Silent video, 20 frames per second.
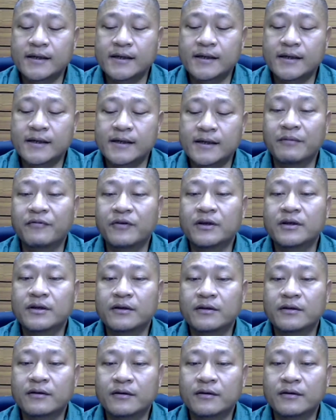come up with
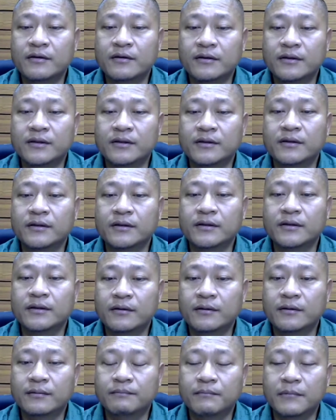
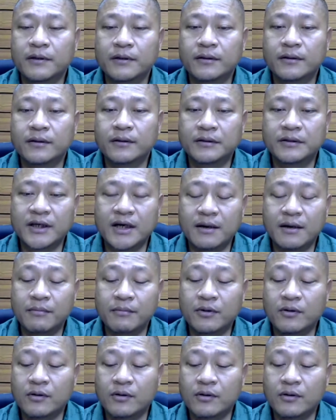the
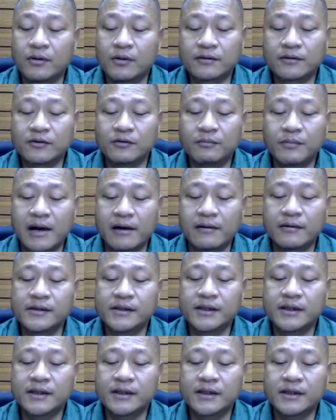term called
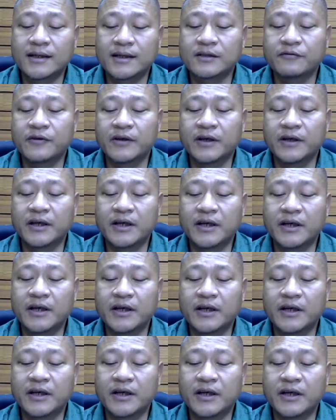ethnobiology
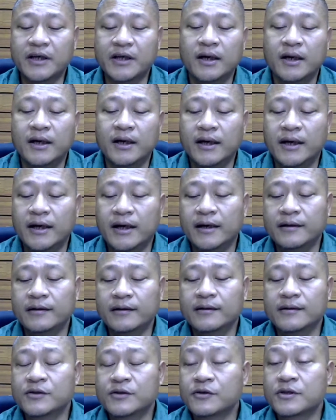classifications
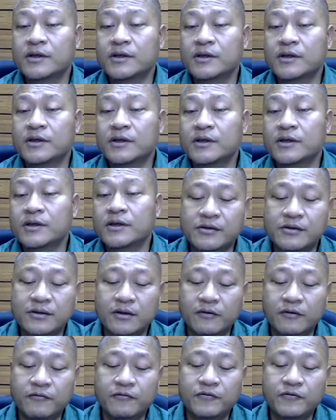and social
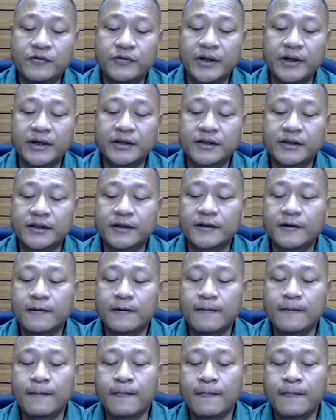organization for it.
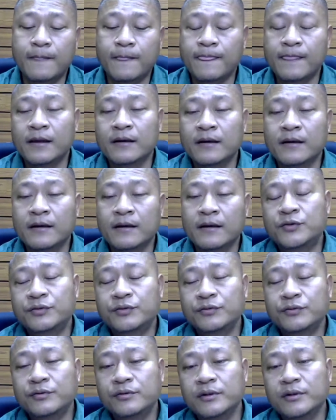
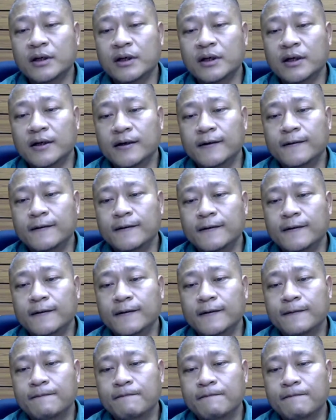Through
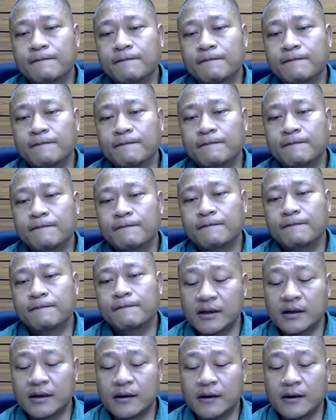Rappaport's